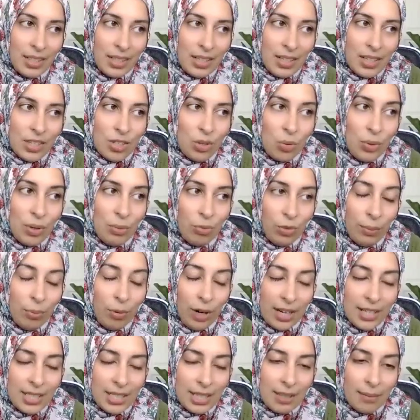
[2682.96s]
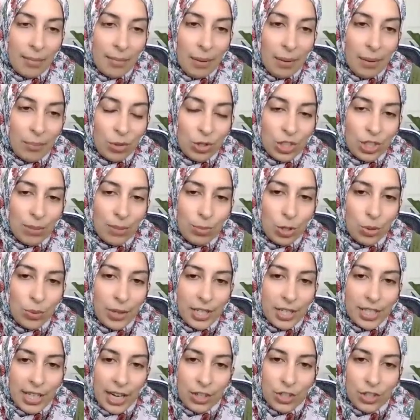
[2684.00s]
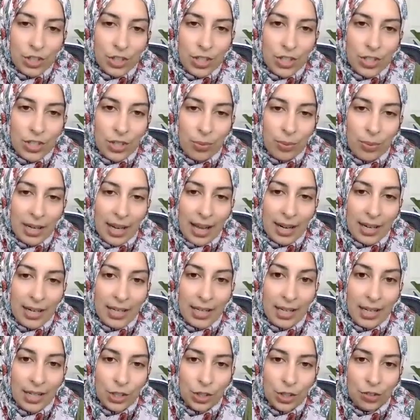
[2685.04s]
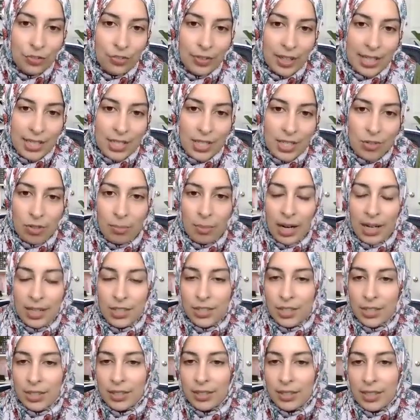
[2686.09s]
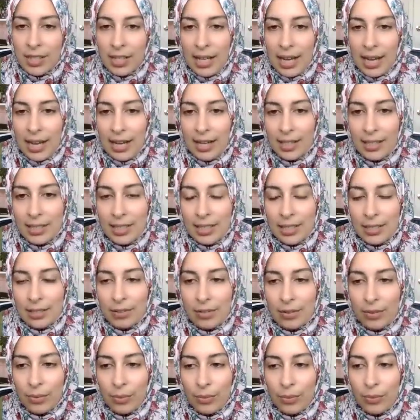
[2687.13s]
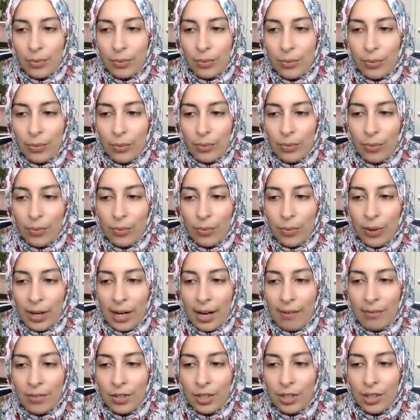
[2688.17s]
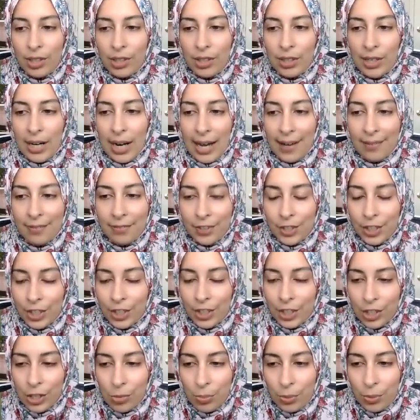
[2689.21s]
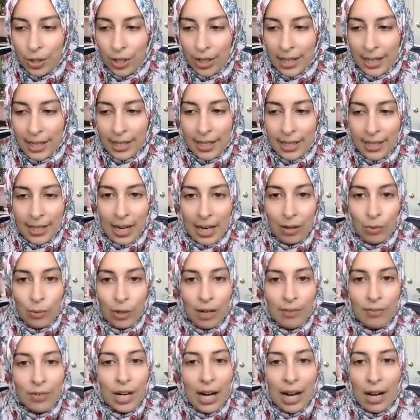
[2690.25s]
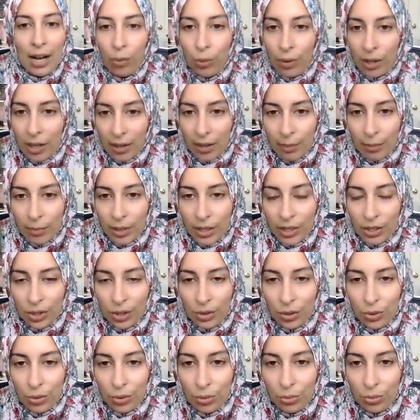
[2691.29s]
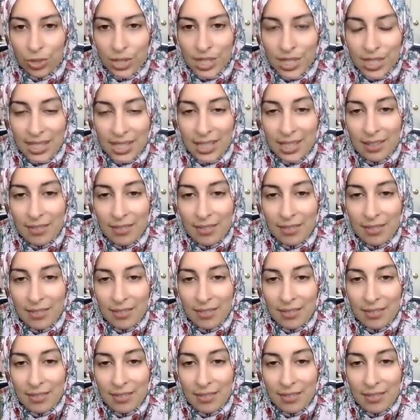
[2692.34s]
So we rebranded the membership to Intention. So we had an in-your-face reminder that whatever effort you put in and whatever outcome you receive,